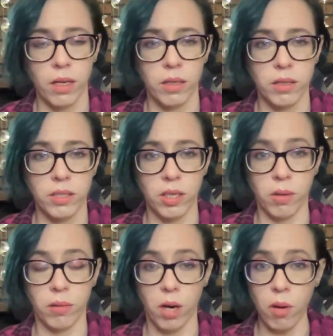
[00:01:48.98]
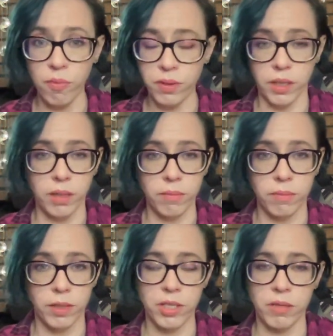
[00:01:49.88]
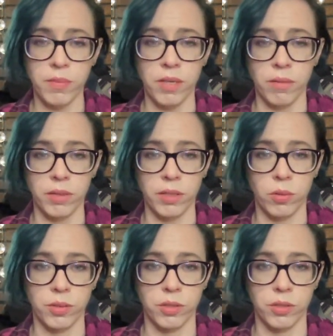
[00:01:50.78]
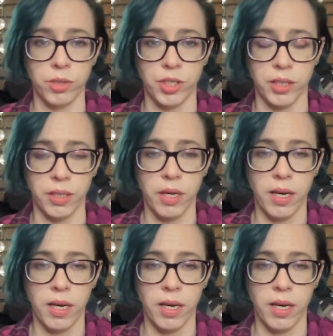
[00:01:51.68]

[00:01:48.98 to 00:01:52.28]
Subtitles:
so hopefully this could be a really cool solution.